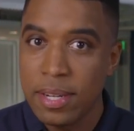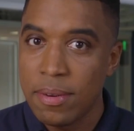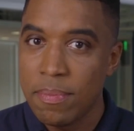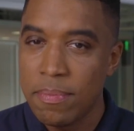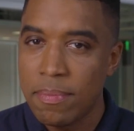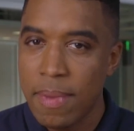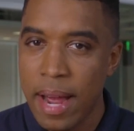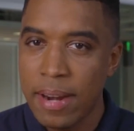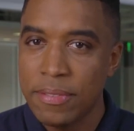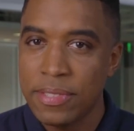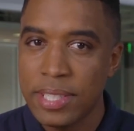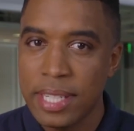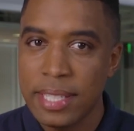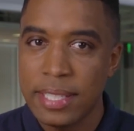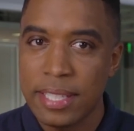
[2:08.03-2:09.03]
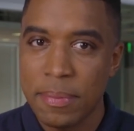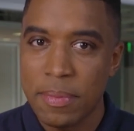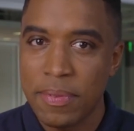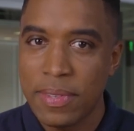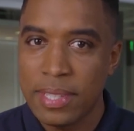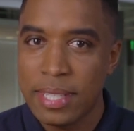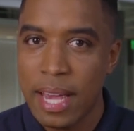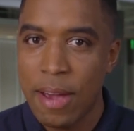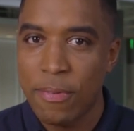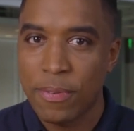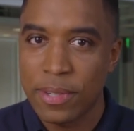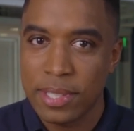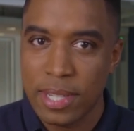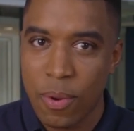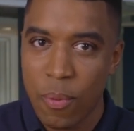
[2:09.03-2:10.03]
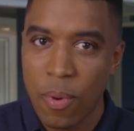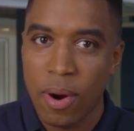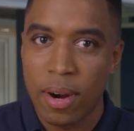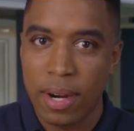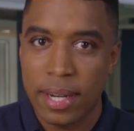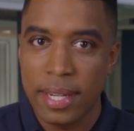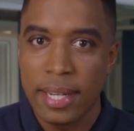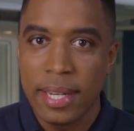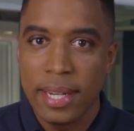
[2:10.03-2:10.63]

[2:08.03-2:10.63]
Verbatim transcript: you might have seen some of these efforts at work.